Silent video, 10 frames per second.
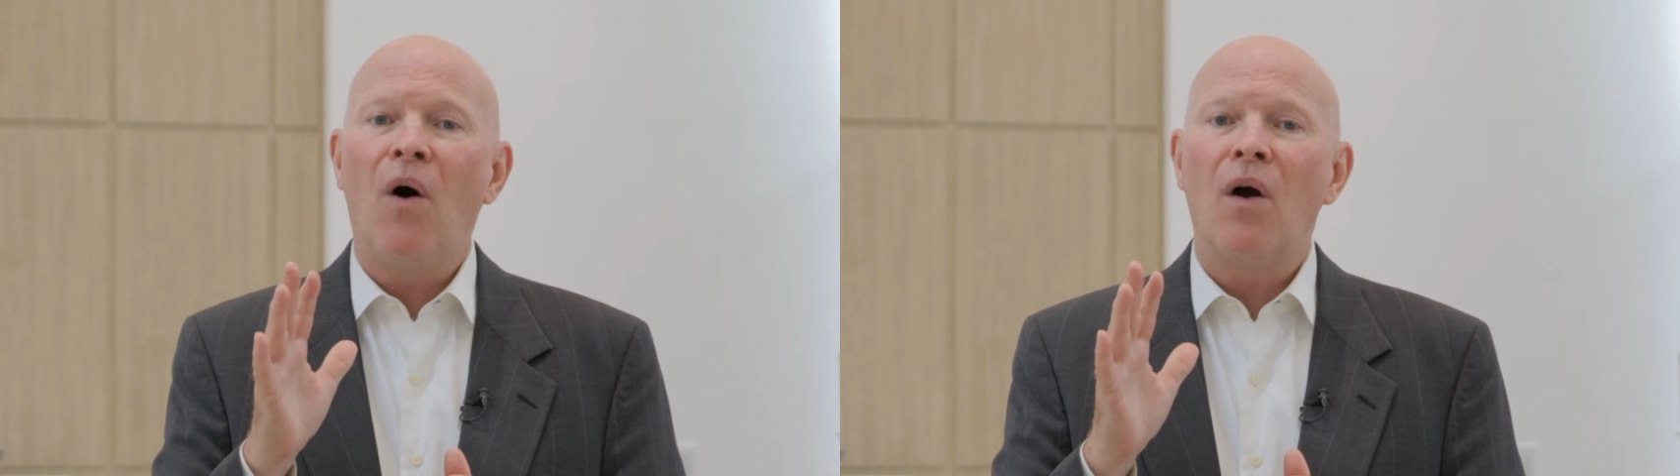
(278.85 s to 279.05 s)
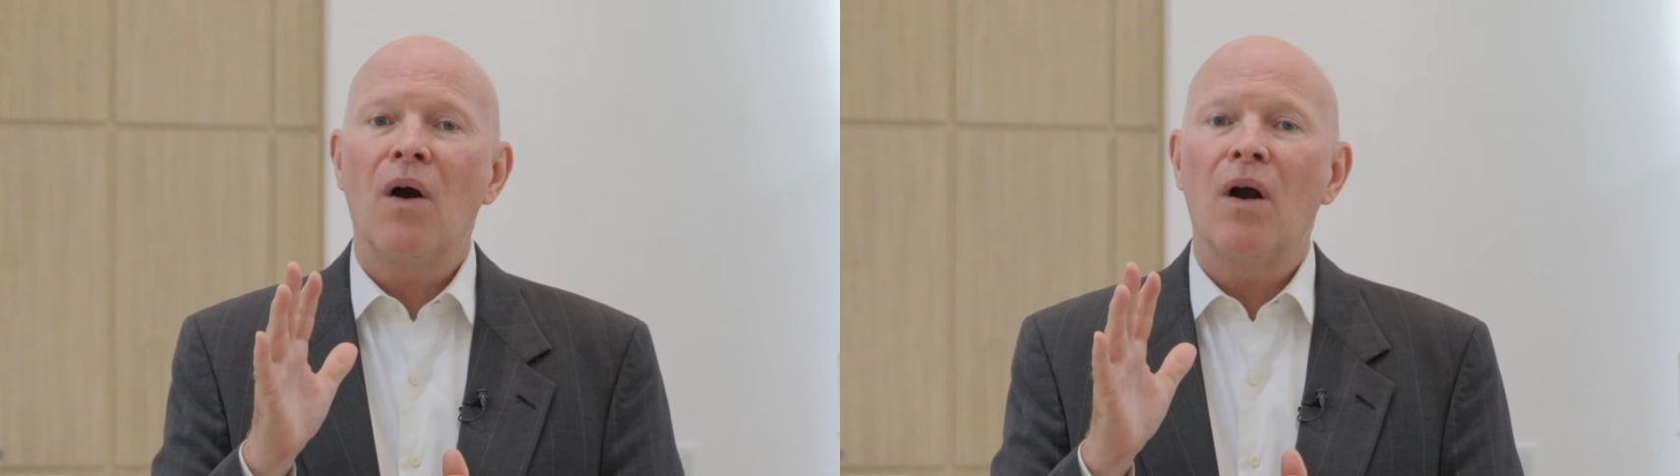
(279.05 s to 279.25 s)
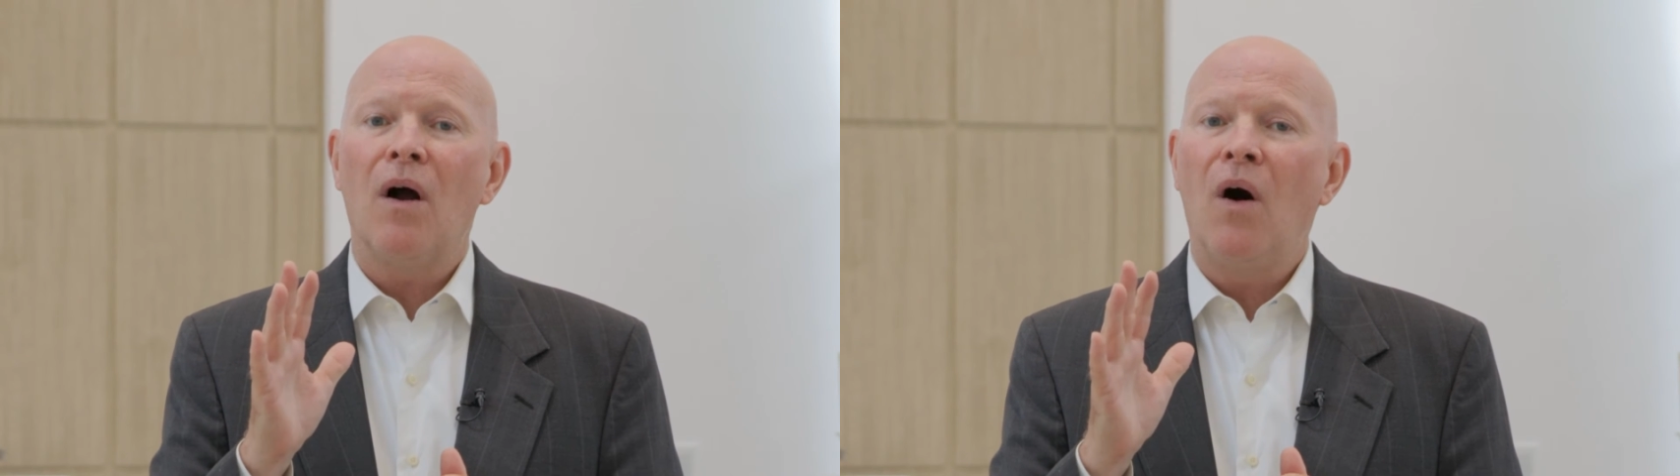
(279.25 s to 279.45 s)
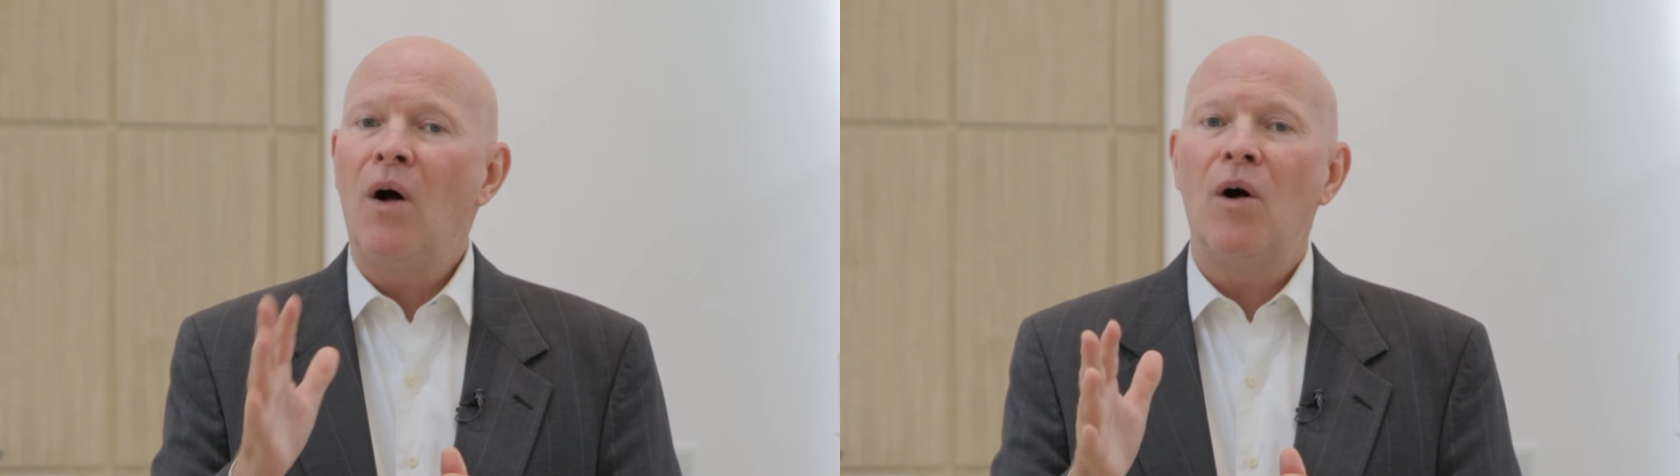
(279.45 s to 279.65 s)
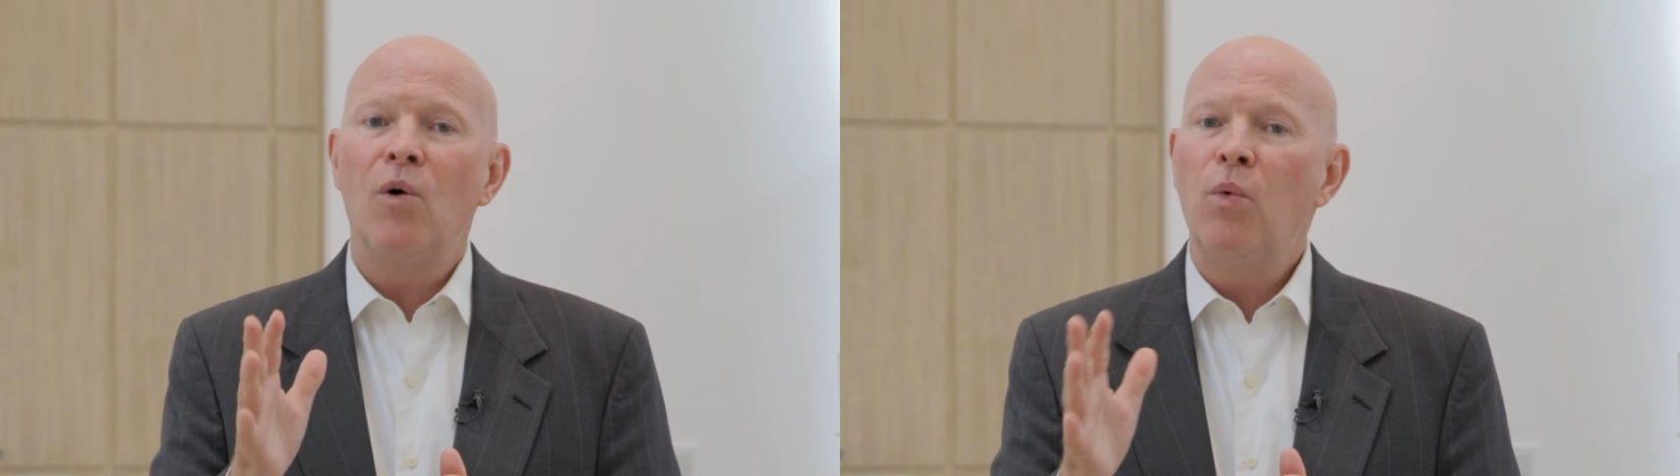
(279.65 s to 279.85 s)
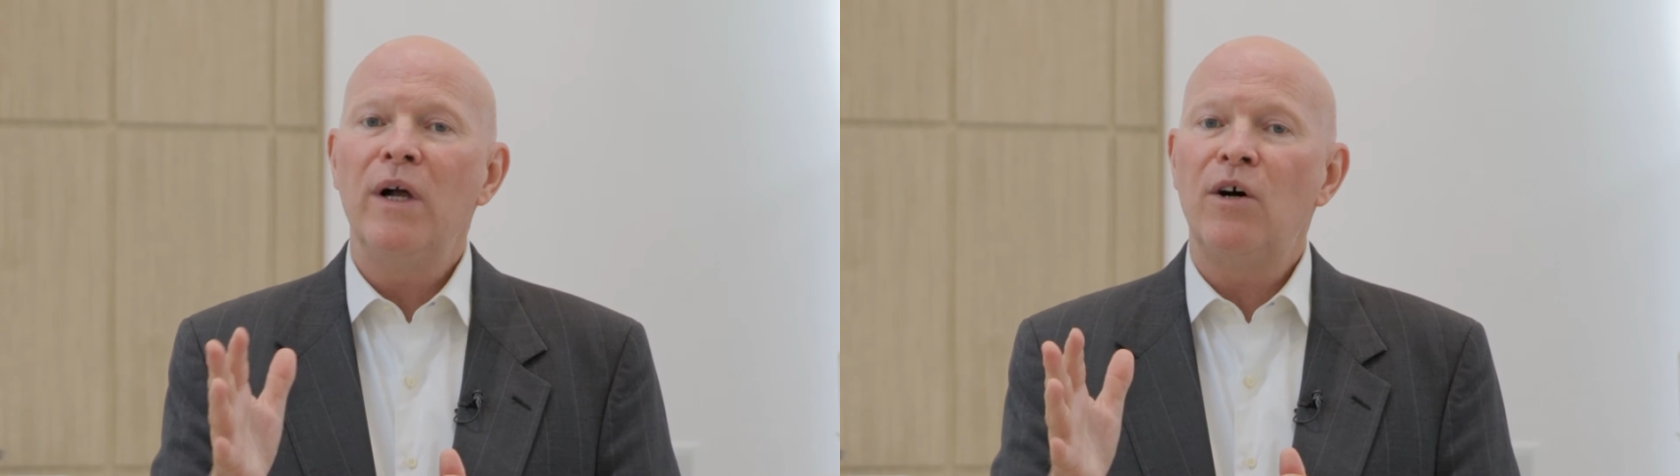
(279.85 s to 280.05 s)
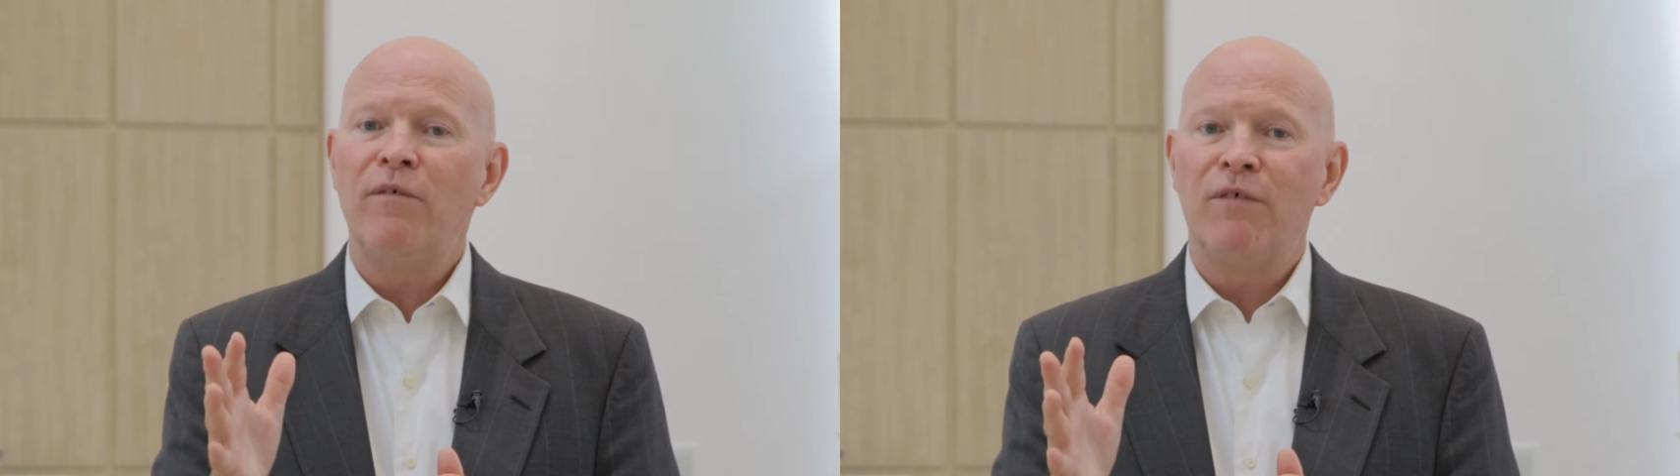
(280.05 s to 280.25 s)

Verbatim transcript: are all well